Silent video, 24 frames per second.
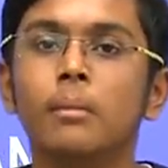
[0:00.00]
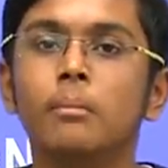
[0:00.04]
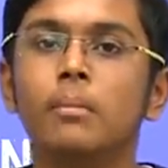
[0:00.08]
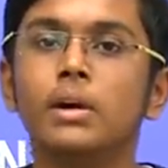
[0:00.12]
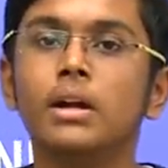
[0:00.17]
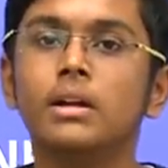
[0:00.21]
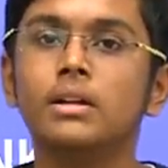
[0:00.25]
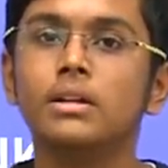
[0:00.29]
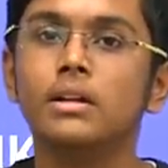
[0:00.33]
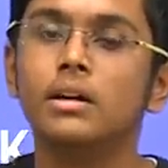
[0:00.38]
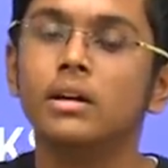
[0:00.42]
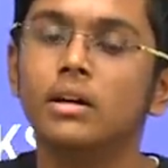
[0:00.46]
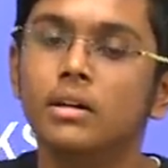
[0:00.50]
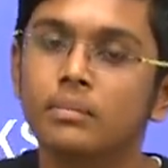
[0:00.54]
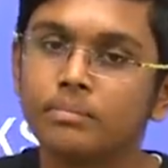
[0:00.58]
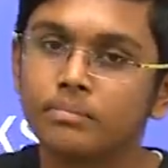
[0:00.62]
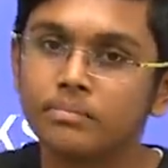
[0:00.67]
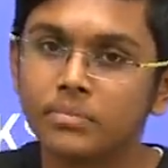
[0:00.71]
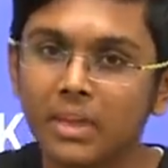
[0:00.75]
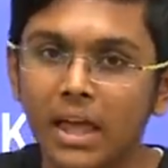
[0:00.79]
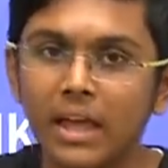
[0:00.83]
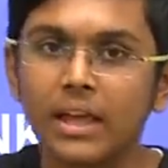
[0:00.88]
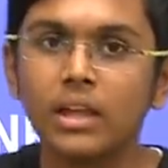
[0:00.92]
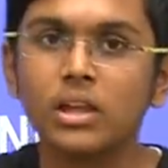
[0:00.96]
But
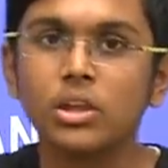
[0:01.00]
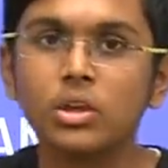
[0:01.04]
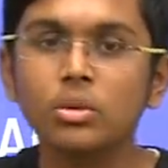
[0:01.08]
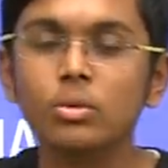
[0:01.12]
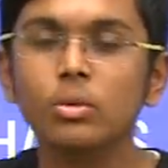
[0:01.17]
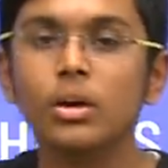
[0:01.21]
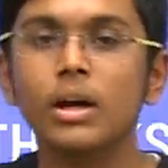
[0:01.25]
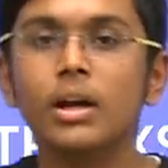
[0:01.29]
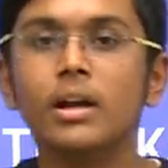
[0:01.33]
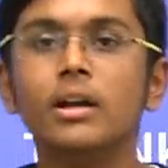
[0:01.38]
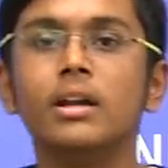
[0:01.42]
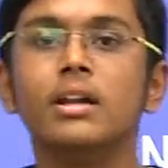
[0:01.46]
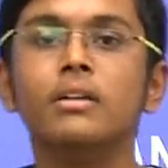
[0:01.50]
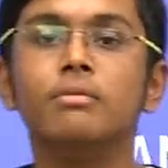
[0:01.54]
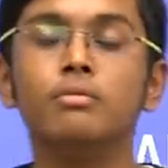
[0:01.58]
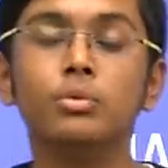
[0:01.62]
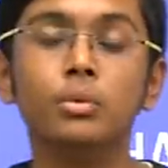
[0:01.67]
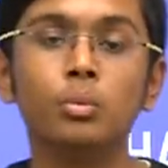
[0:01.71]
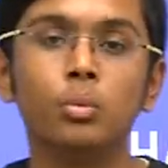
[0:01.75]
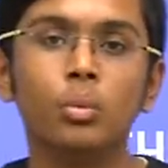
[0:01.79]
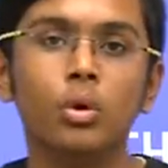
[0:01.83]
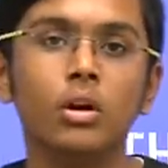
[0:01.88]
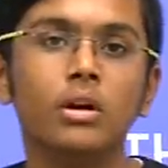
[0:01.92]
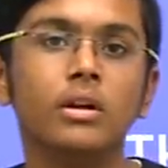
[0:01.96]
thank you. And if
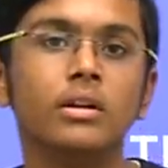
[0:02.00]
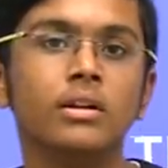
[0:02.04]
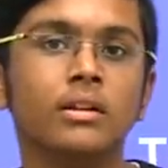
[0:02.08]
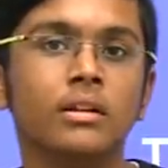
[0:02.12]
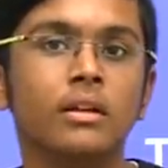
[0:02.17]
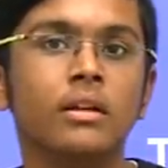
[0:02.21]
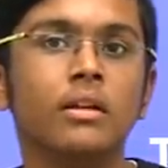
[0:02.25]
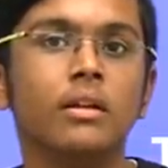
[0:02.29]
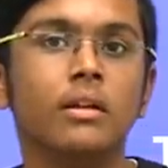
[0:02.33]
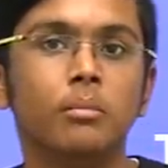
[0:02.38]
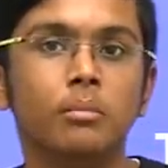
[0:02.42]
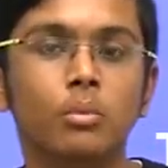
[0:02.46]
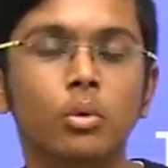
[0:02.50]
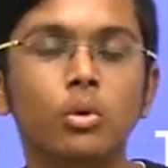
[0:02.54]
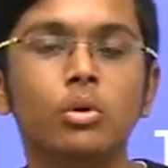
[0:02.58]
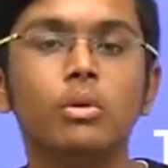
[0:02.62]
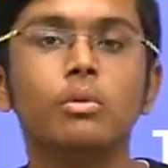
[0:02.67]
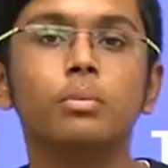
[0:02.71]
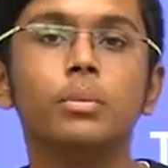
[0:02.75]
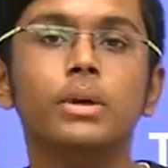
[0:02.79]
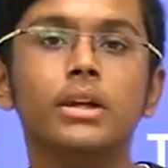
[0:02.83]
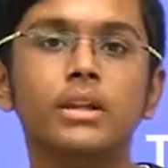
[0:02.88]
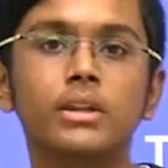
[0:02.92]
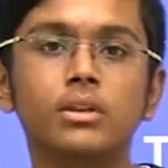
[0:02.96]
you want
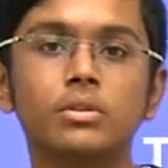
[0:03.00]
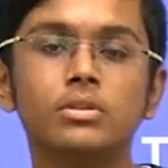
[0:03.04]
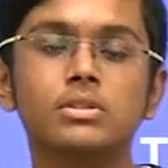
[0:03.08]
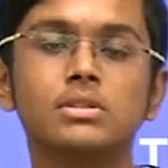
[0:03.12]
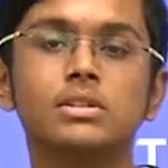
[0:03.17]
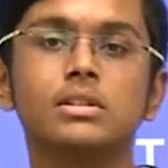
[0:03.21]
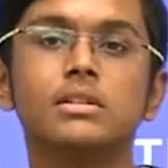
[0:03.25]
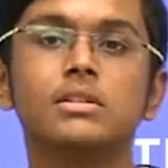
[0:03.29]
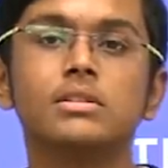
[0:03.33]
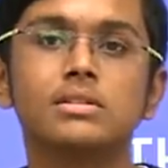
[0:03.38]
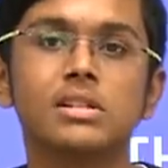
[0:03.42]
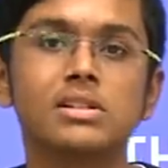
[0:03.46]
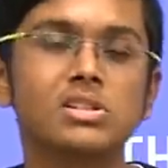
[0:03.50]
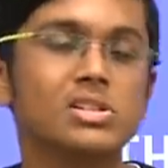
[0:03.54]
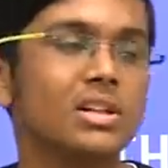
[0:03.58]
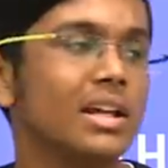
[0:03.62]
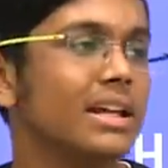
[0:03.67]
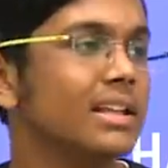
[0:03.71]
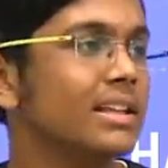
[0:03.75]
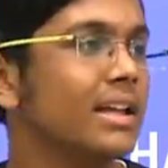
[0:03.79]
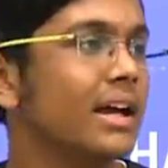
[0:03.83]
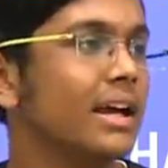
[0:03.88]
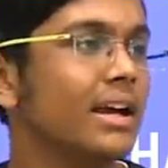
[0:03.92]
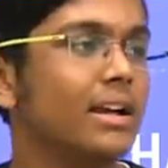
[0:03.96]
more videos such
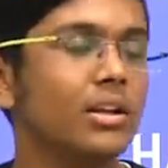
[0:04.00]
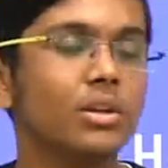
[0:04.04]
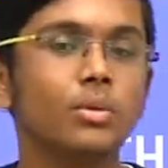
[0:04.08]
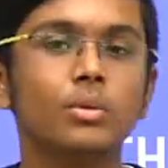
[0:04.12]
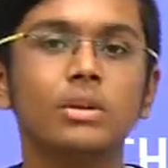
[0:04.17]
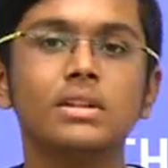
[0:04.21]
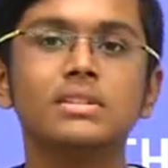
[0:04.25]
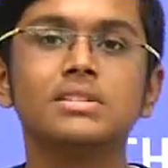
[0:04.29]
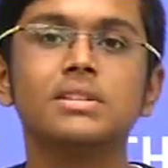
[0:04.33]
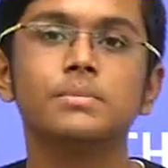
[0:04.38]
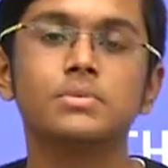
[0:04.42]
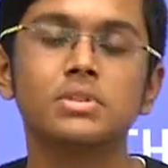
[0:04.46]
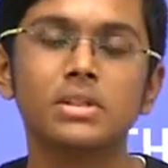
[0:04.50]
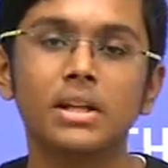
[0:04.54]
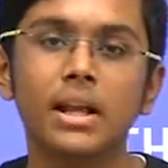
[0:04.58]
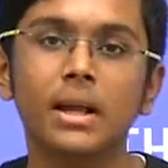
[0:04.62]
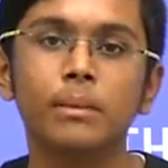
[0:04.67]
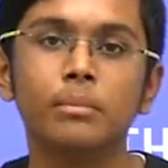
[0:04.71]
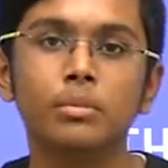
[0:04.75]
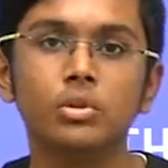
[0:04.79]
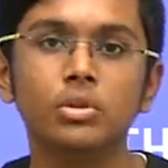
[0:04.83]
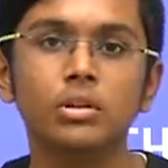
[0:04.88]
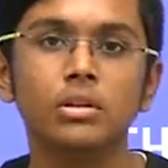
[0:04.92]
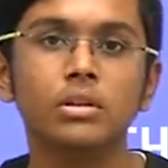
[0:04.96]
like that, you can
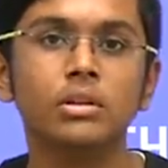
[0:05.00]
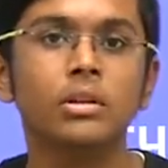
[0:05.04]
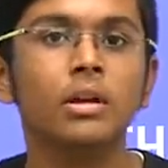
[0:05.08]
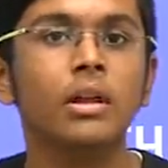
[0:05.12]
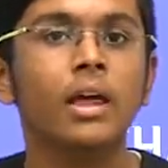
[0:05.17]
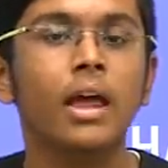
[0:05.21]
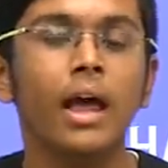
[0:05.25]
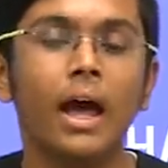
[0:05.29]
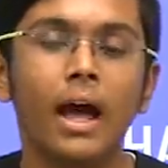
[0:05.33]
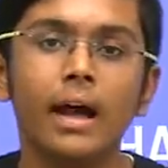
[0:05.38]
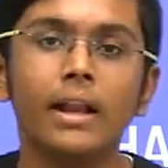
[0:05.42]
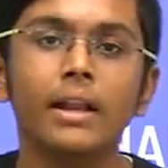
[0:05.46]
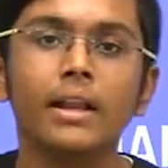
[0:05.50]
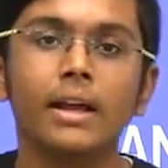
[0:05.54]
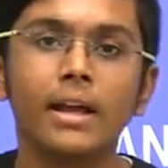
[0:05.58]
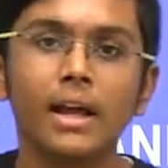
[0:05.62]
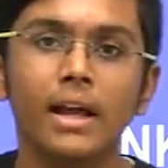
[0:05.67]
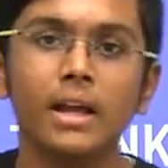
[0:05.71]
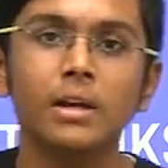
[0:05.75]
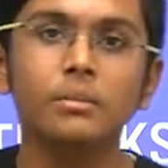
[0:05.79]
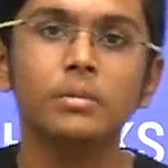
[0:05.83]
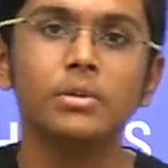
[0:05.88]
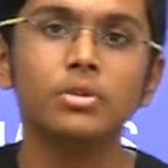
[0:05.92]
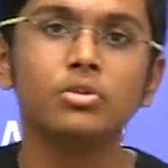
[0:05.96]
subscribe to the
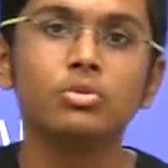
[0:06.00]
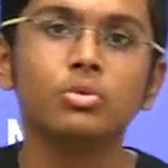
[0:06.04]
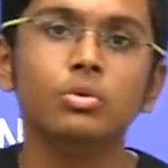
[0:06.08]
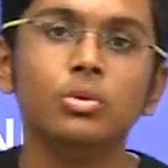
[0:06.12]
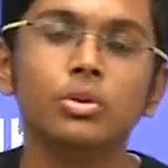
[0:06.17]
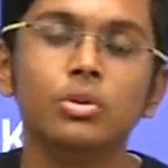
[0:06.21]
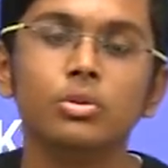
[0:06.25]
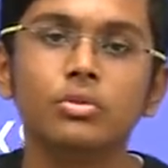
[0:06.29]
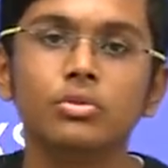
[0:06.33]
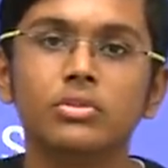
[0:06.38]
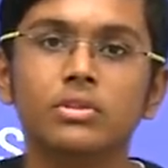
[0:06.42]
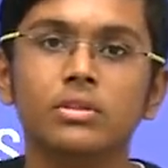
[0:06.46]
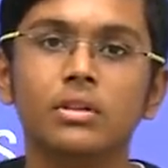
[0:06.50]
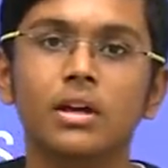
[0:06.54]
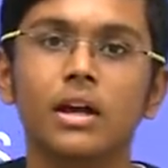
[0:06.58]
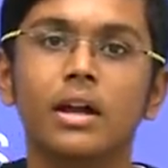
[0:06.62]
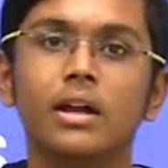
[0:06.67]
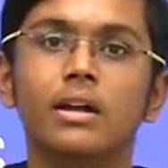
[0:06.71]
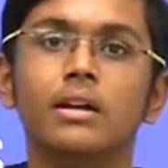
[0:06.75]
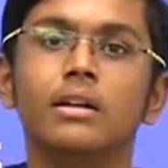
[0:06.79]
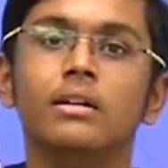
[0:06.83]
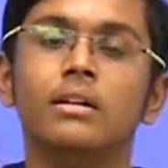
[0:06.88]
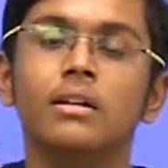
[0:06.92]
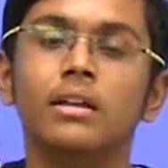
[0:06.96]
Unacademy Studios
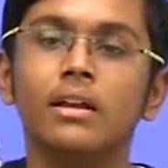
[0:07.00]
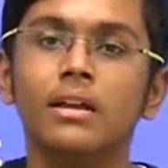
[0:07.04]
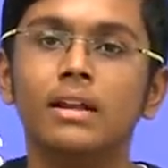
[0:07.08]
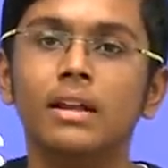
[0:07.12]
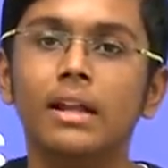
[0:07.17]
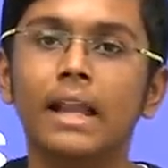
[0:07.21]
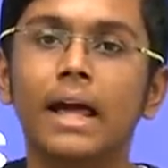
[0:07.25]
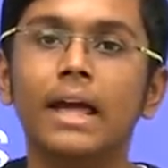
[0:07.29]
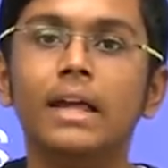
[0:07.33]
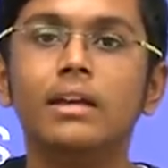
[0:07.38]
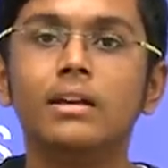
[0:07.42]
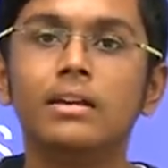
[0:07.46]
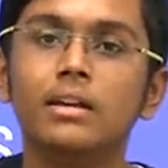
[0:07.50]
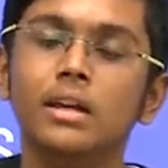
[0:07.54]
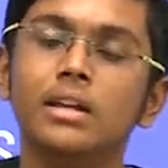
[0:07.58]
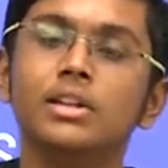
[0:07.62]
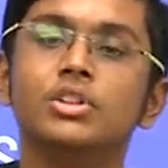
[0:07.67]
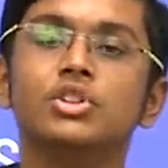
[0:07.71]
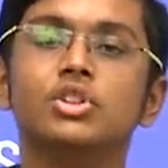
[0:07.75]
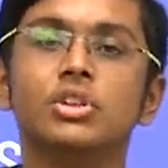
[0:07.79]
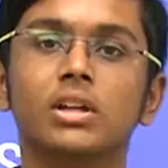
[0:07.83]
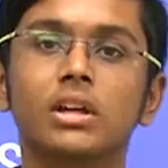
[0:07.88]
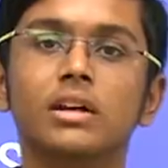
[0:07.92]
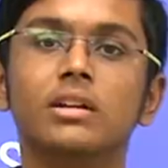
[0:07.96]
and like
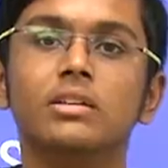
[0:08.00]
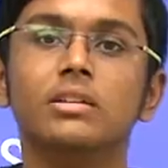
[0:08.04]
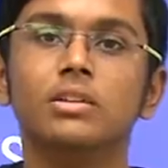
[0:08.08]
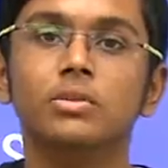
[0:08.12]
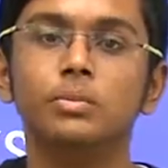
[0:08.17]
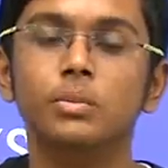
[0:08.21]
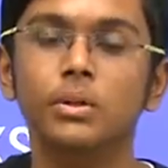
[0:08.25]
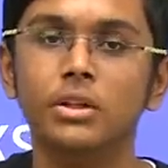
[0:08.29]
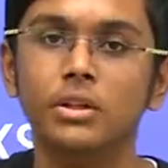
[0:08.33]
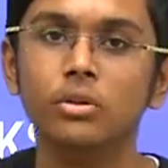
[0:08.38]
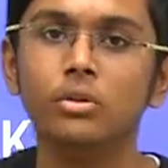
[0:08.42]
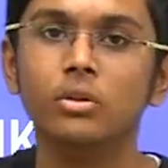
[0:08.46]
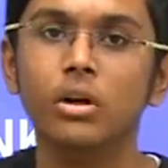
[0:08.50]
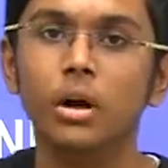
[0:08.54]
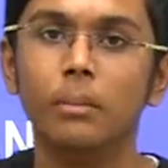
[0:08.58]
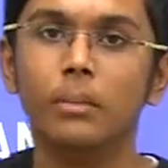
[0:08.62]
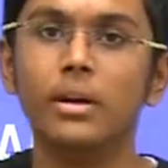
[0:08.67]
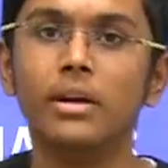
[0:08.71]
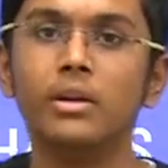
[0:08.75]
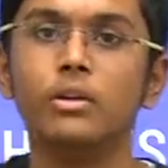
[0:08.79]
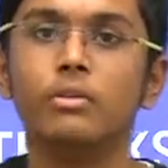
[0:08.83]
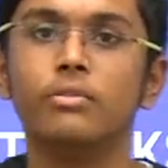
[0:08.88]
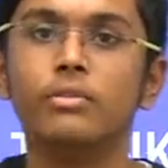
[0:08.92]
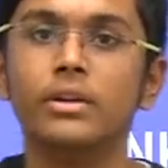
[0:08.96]
and share this video
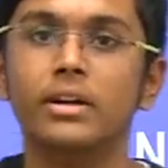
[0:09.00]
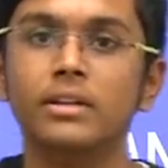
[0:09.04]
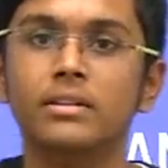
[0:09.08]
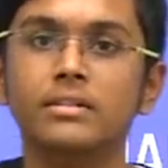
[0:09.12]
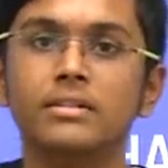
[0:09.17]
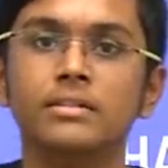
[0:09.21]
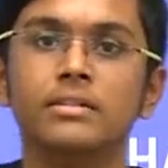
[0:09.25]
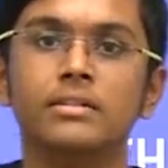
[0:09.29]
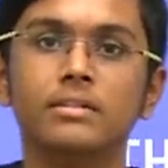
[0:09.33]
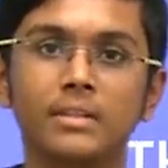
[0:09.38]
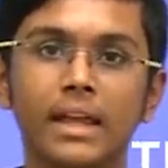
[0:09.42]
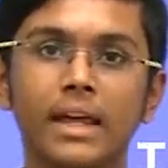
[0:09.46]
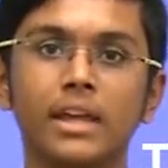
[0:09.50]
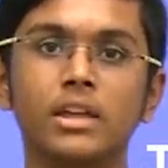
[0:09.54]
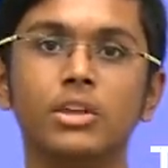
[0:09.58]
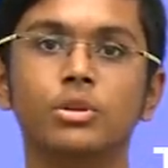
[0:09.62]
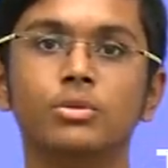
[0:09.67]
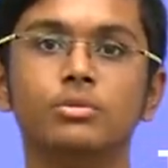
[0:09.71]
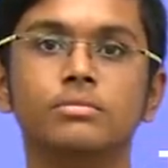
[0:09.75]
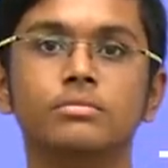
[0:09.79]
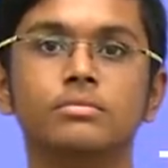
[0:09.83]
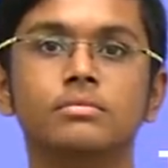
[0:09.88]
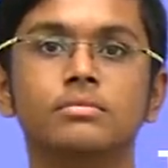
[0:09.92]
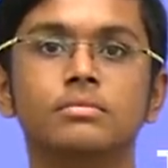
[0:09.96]
among your friends. Thank
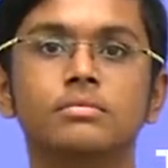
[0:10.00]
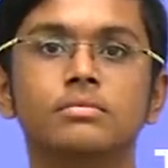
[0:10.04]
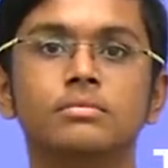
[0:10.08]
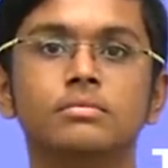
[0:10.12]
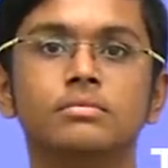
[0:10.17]
you.